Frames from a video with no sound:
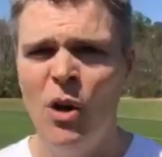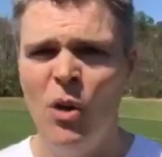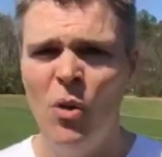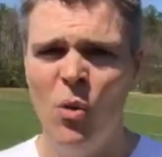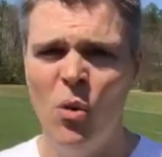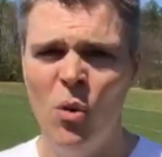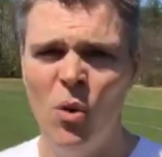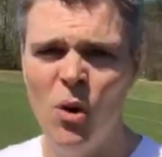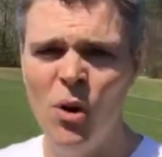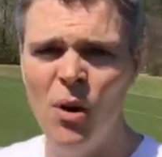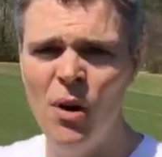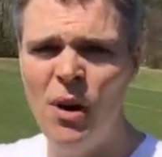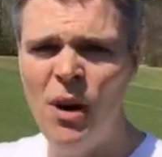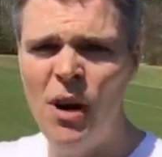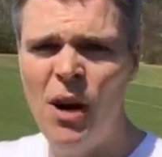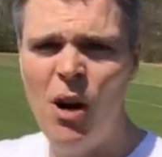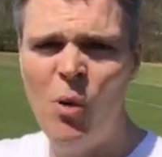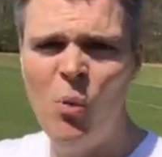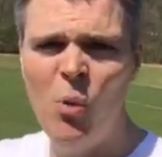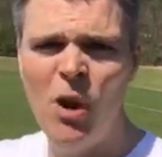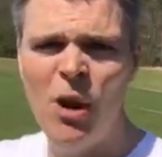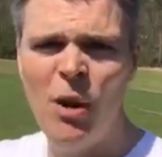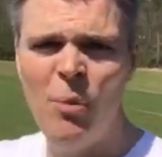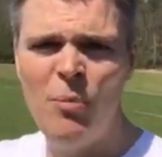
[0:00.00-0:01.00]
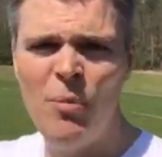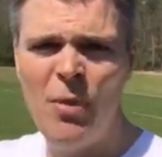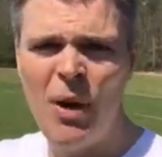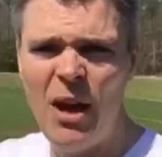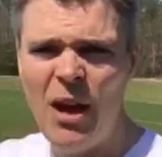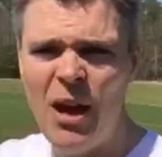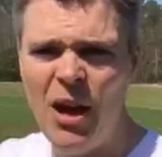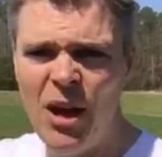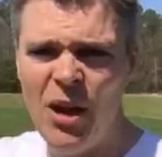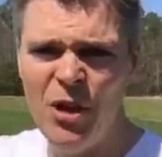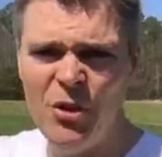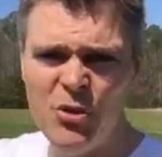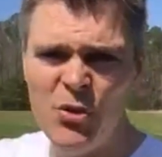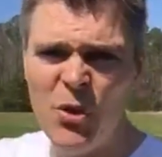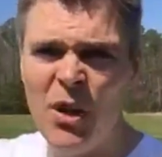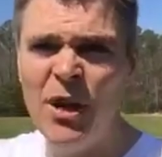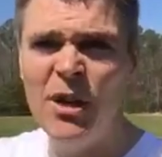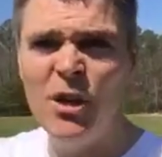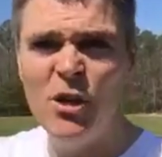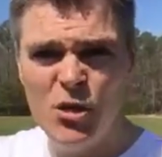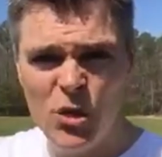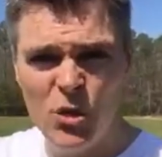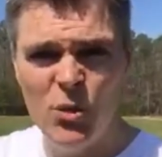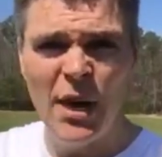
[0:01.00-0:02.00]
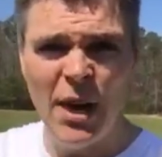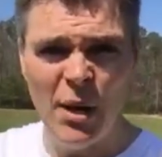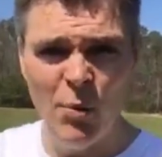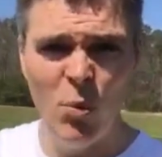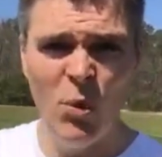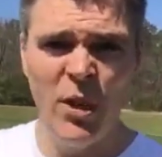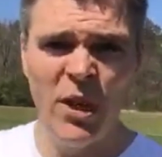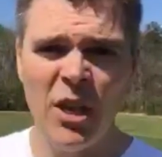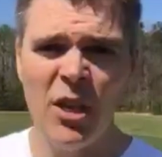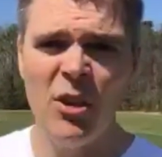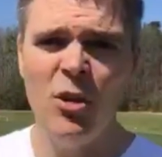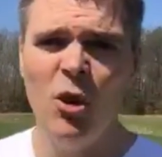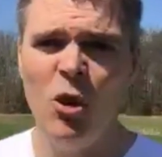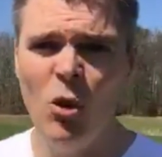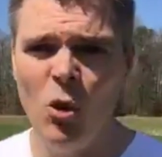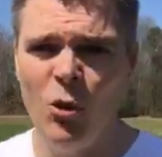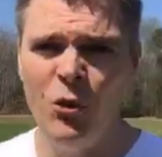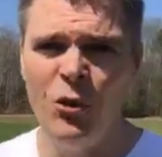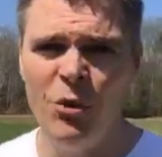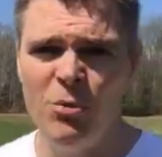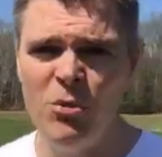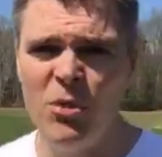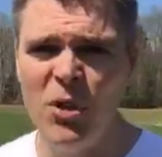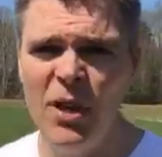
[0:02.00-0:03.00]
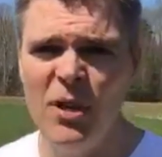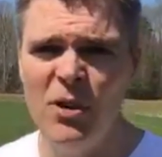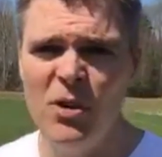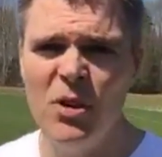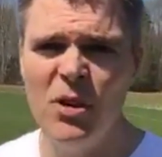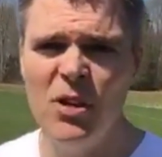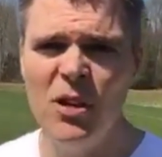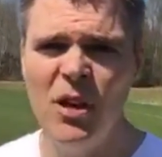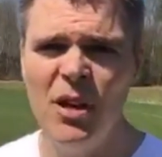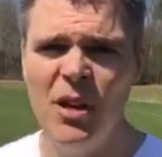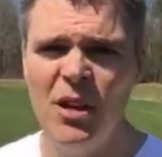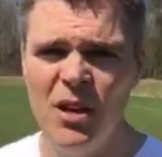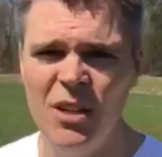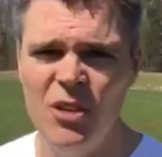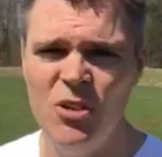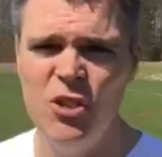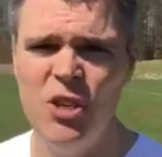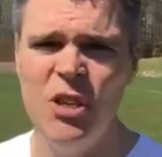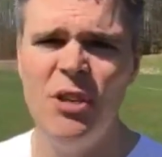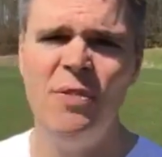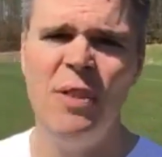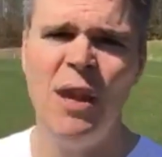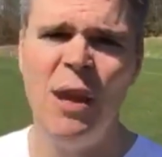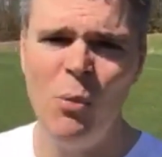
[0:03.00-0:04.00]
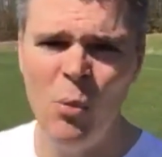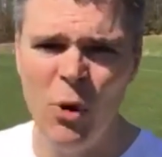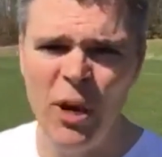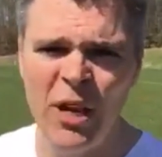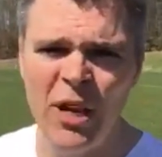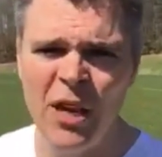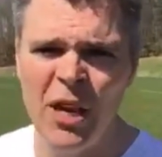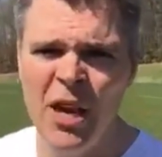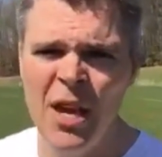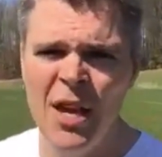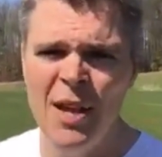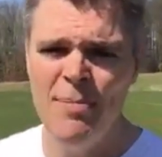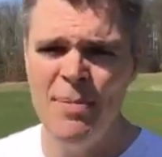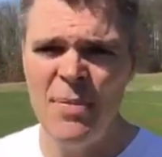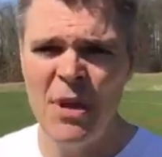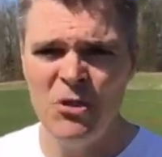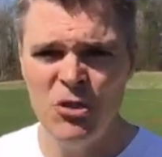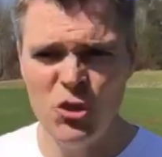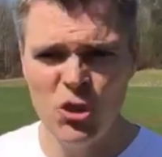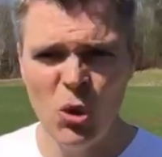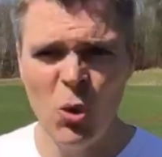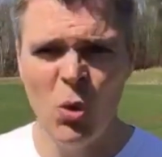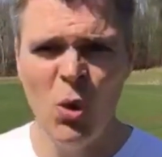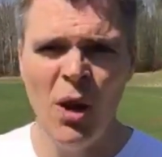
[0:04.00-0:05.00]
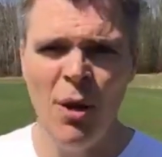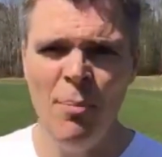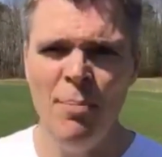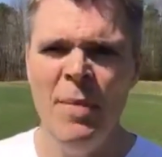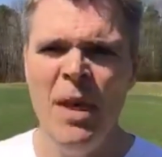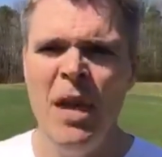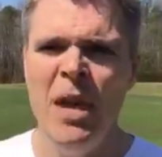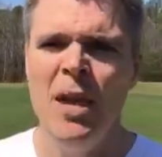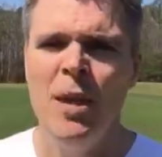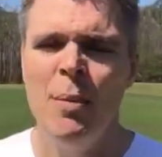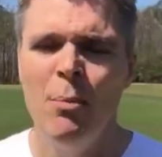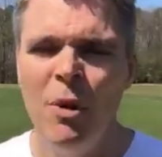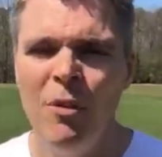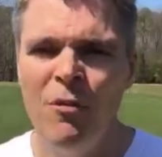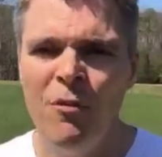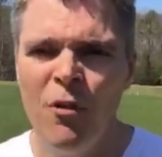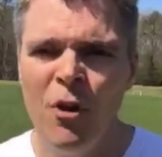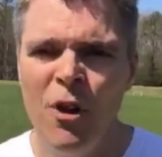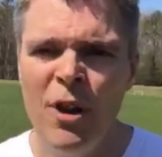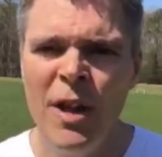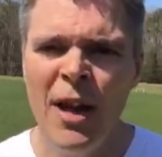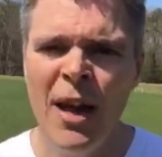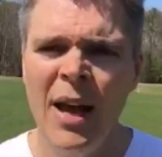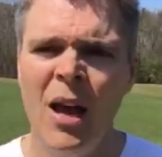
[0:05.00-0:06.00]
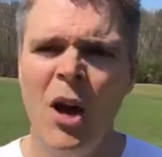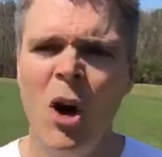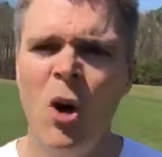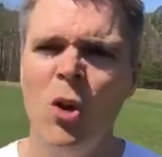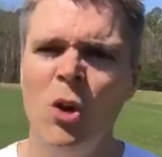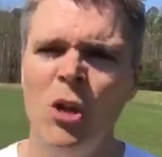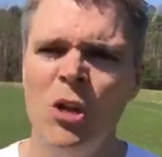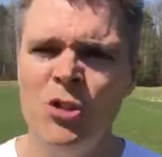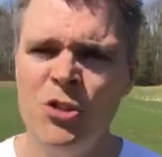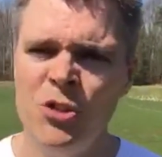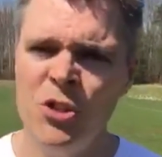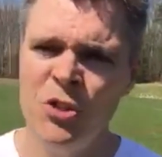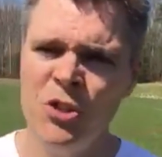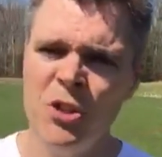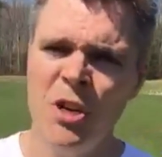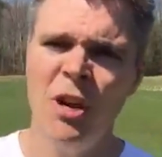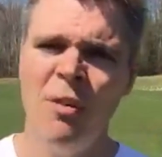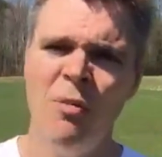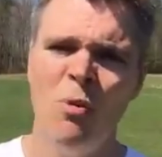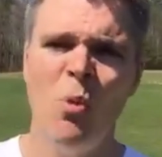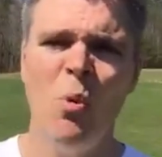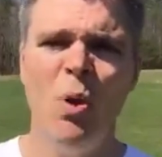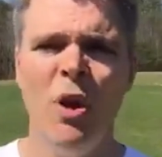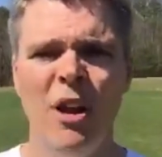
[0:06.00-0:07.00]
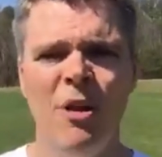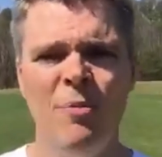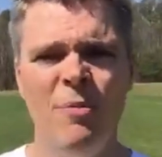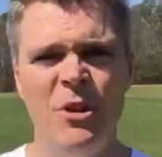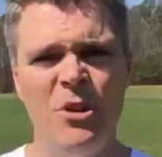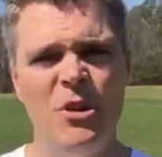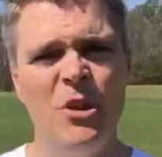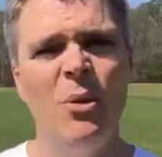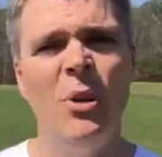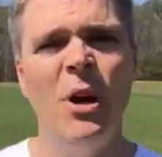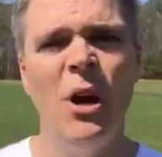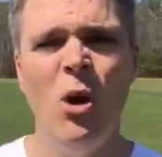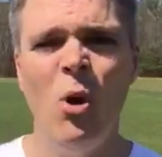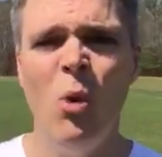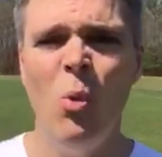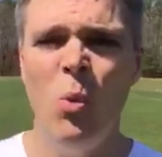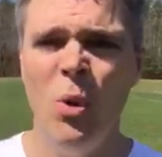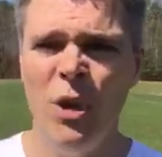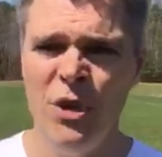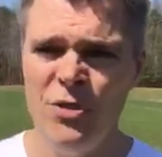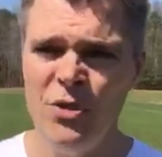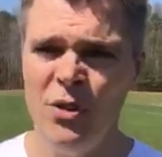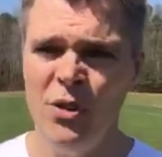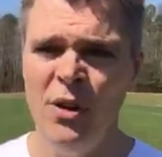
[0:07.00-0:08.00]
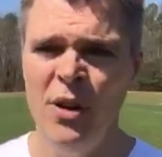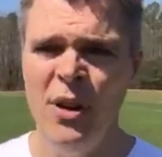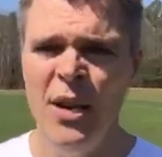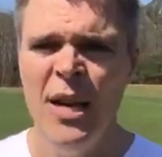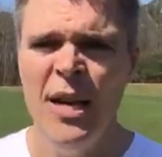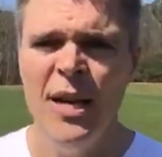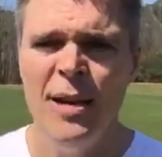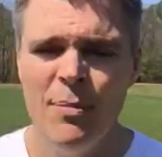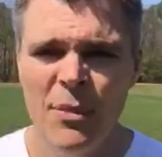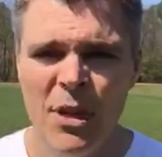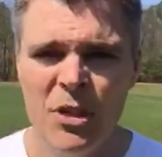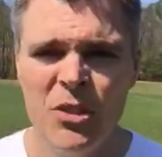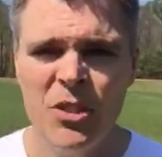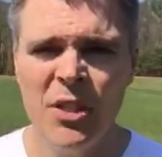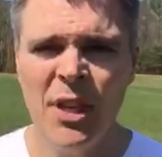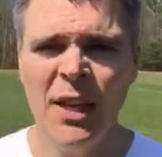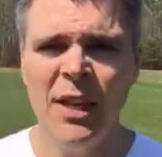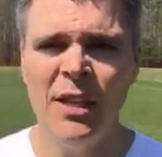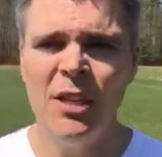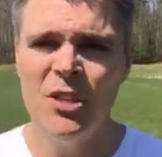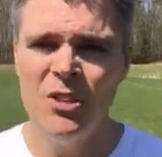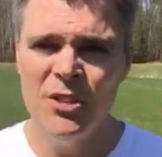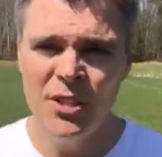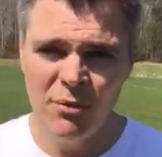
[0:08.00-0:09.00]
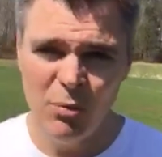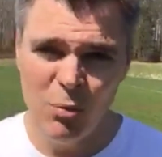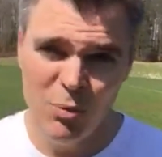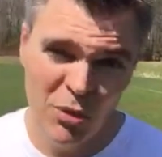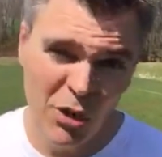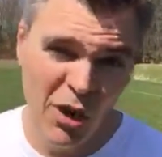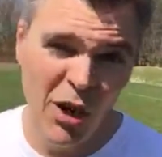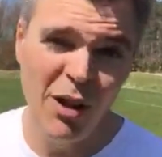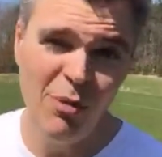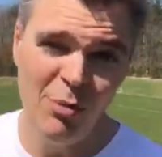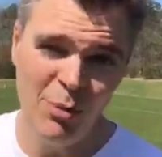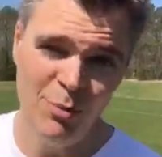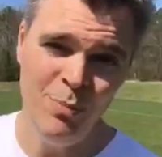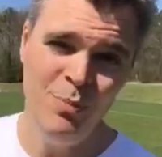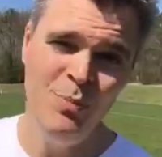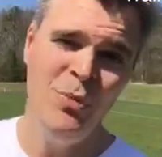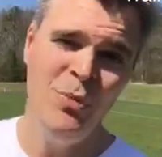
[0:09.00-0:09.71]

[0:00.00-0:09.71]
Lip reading: or what I'm trying to do that week, the goals I'm trying to achieve that week, and so on. But for now, let's just cover what I've been doing all winter. Now, cyclists have a problem,